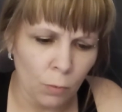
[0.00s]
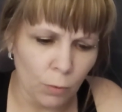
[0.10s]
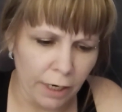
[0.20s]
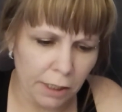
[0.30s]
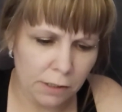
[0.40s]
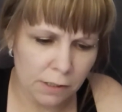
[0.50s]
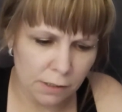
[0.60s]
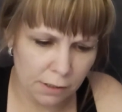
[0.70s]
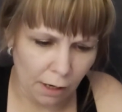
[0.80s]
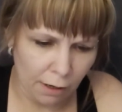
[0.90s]
Rand
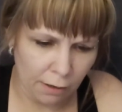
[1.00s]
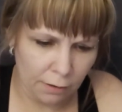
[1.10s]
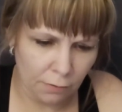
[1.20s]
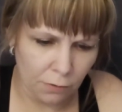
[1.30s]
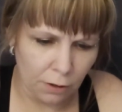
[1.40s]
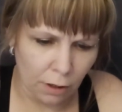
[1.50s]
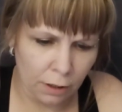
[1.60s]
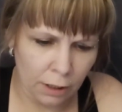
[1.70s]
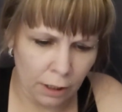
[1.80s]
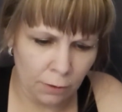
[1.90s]
said the
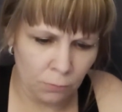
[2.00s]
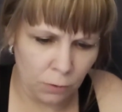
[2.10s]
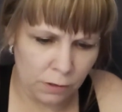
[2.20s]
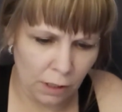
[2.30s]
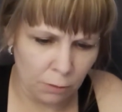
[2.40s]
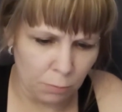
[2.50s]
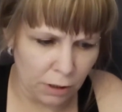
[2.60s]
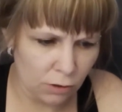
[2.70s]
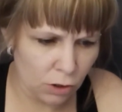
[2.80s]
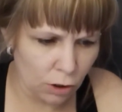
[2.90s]
Narcan was
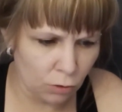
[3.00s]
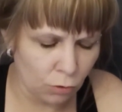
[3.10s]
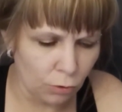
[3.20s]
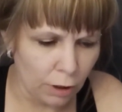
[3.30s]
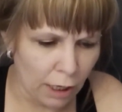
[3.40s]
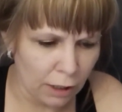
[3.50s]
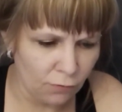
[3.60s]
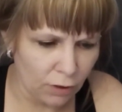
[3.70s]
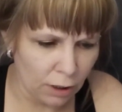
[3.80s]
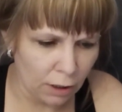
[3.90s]
administered through an
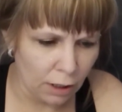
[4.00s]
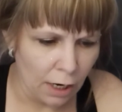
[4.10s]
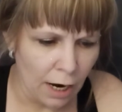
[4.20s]
IV